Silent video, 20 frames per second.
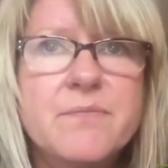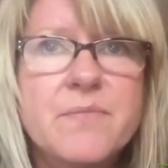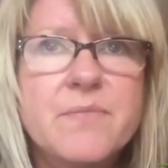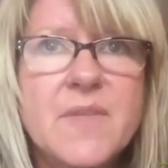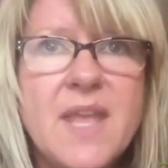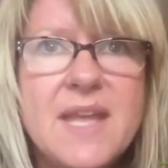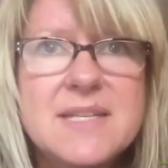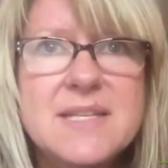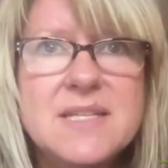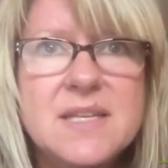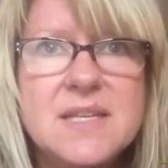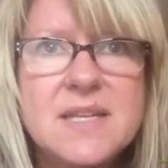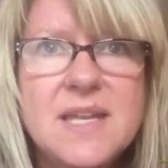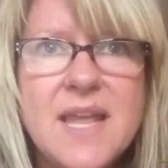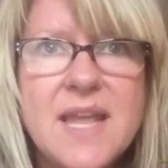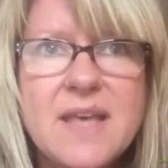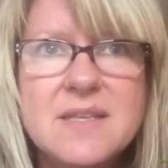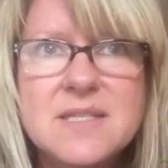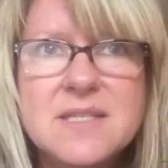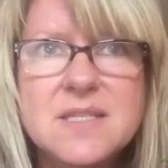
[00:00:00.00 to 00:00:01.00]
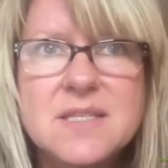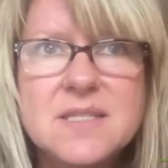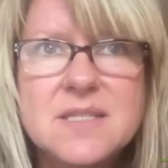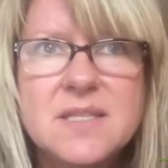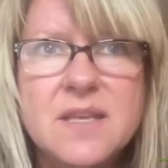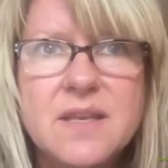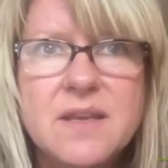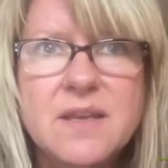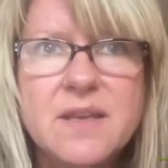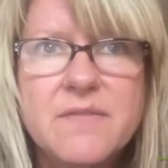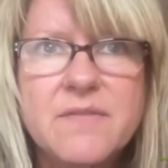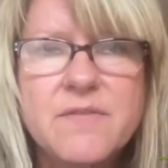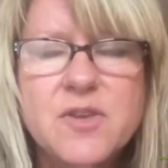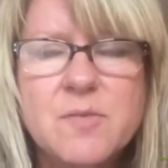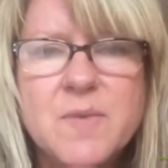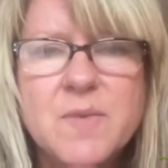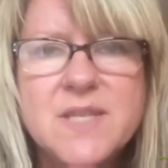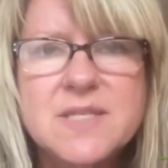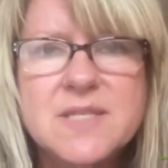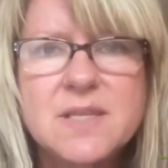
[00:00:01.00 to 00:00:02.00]
I did analysis a
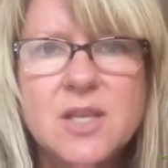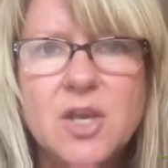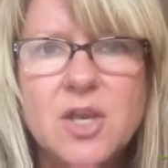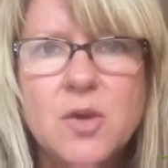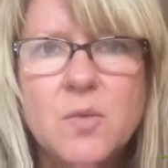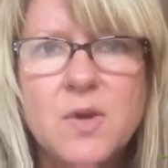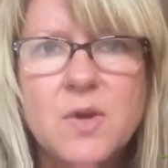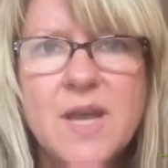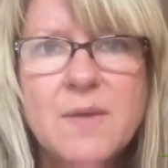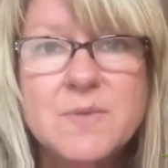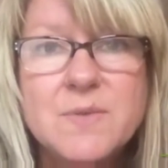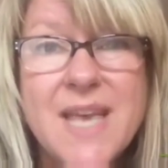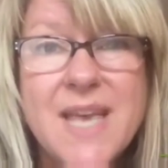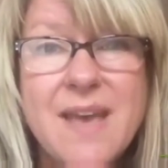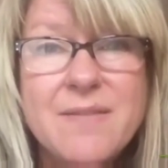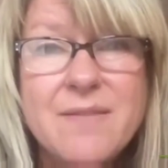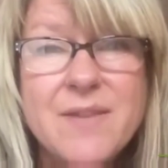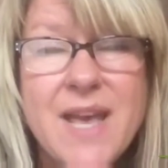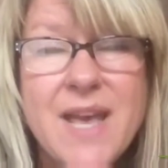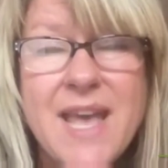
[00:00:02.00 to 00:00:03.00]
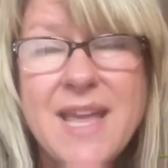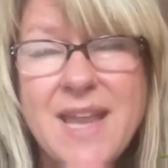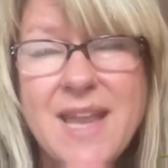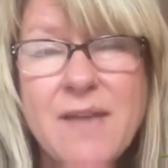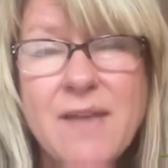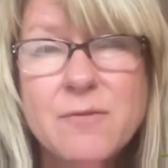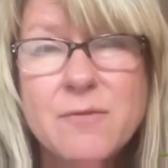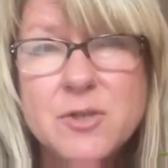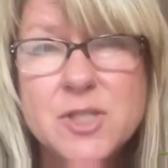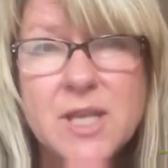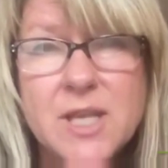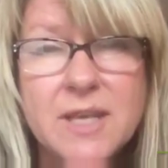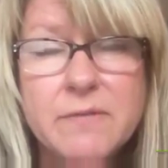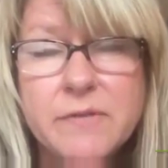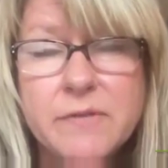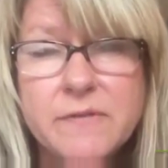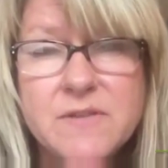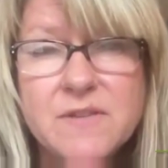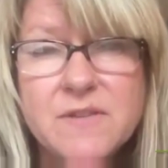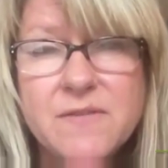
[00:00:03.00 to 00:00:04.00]
few months ago where I had averaged like
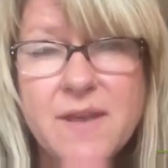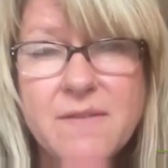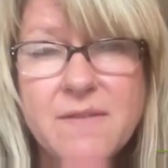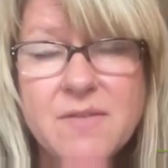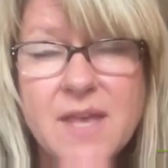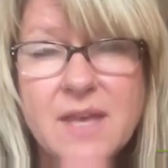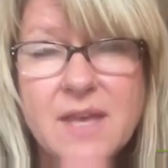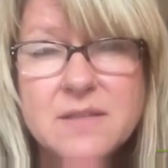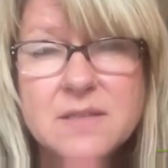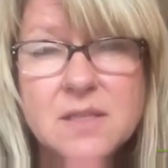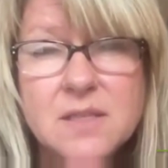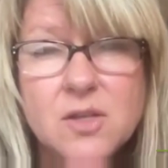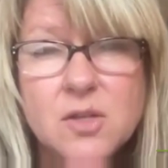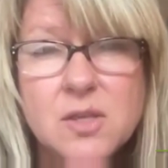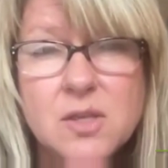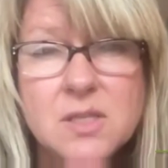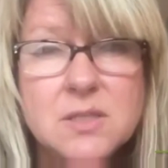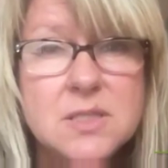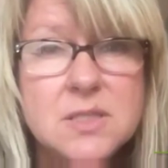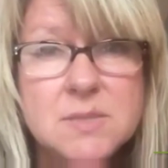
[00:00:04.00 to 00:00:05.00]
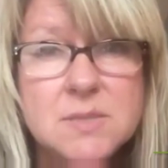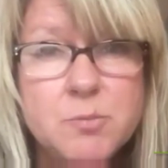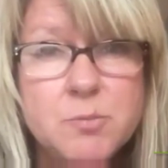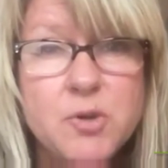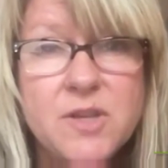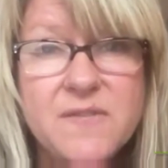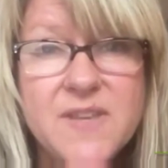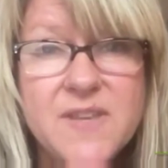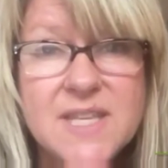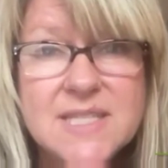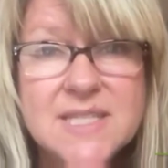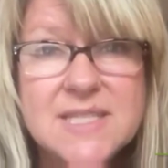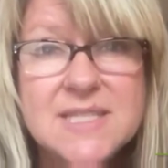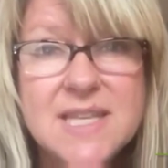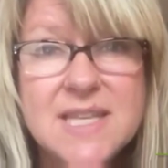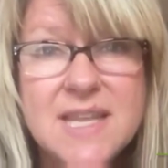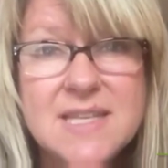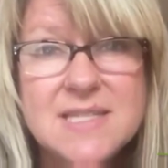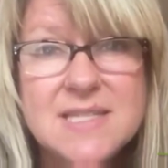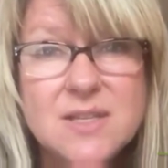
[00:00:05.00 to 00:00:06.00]
55,000 on the previous
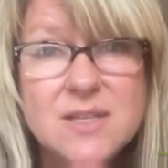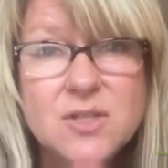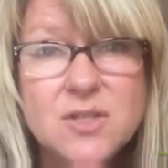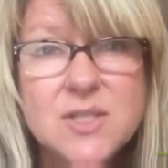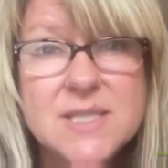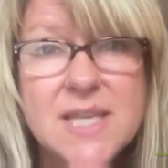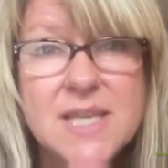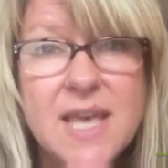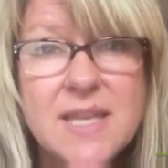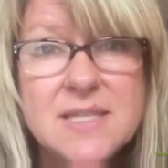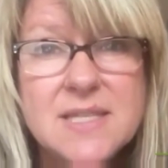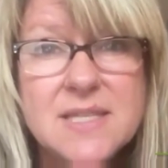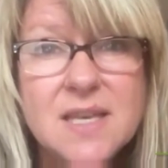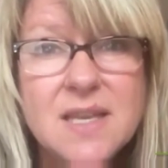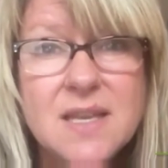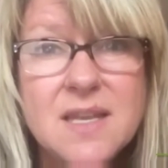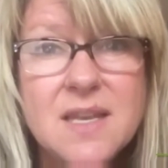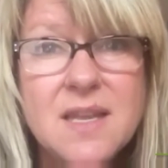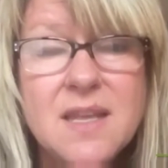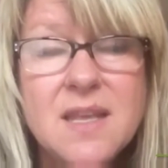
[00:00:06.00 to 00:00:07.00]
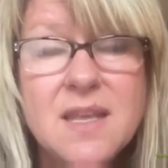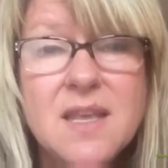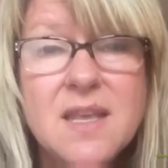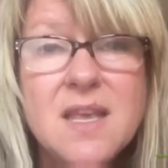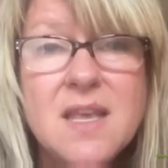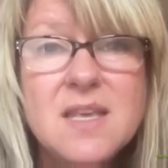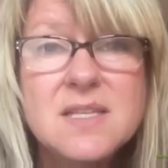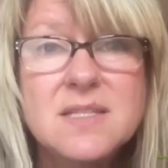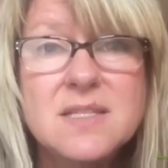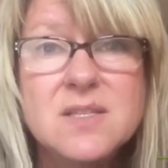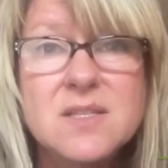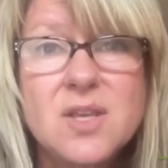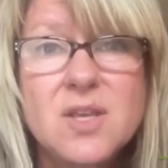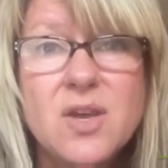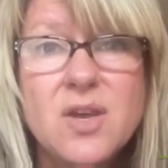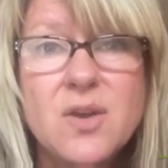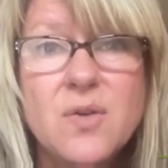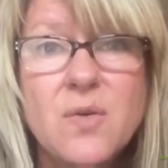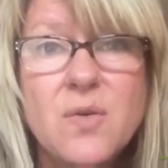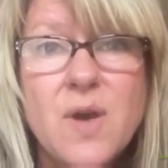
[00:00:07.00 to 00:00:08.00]
10 deals I had done.
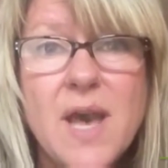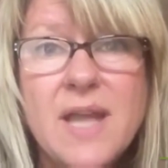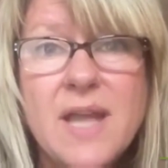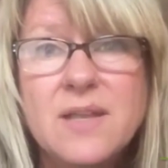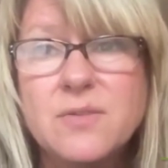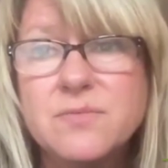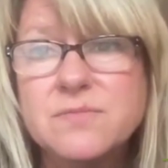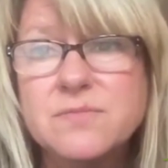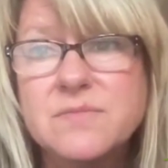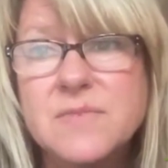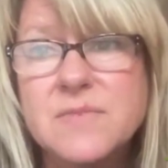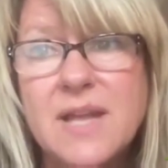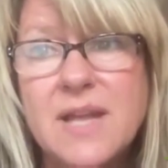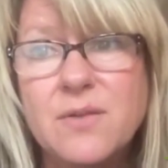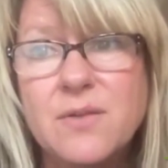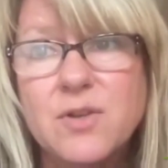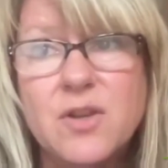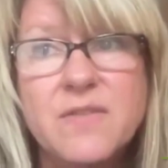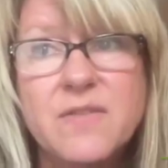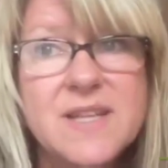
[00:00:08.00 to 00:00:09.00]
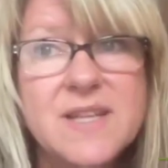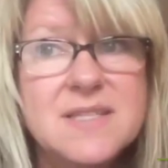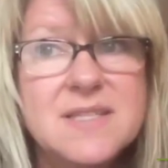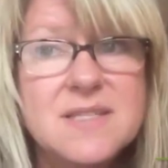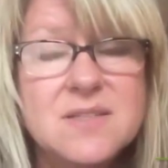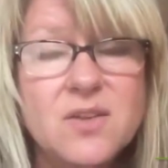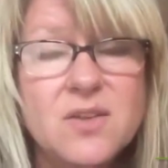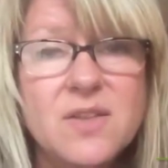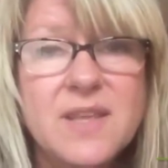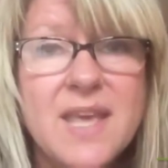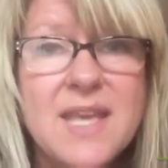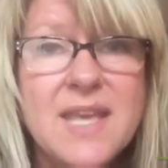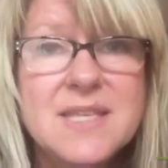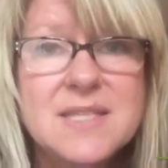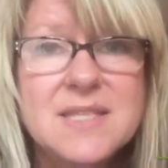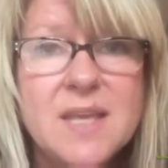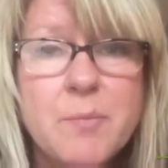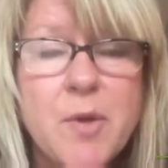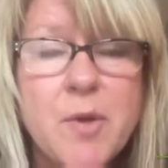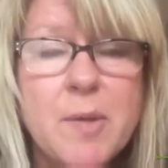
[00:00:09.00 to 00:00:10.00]
So I don't know if that's still the
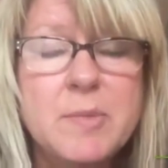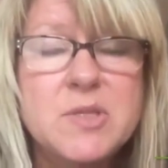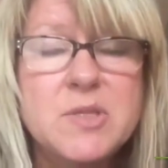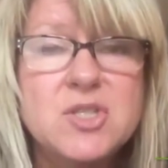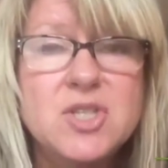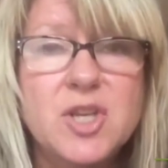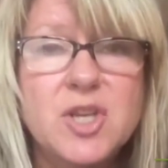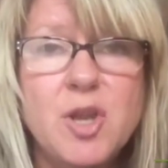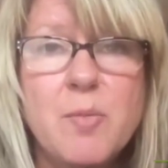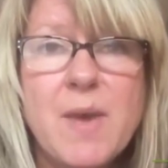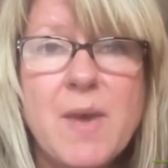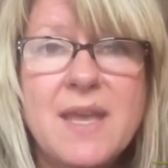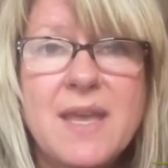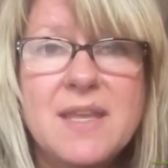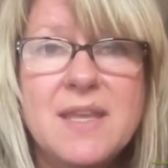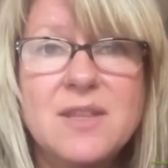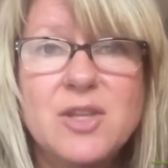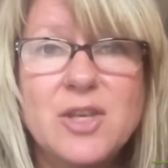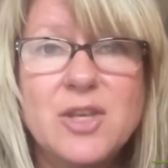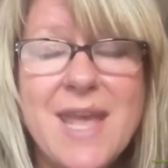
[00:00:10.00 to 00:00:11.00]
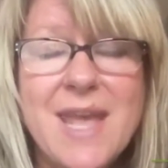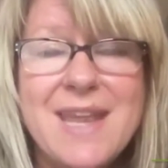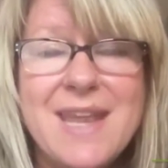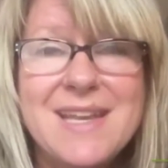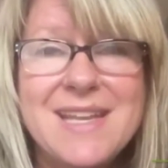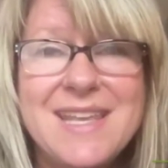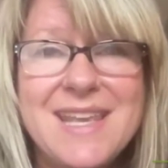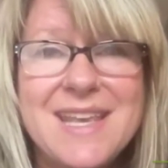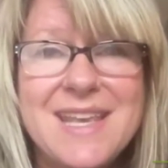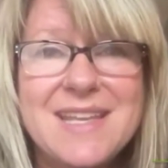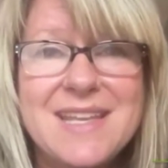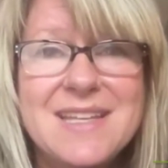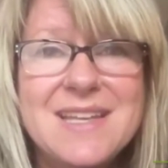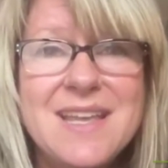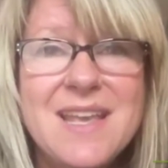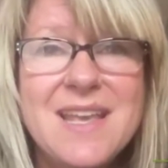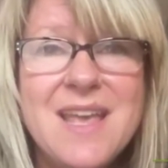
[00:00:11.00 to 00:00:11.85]
case. I probably should go back and look at it again.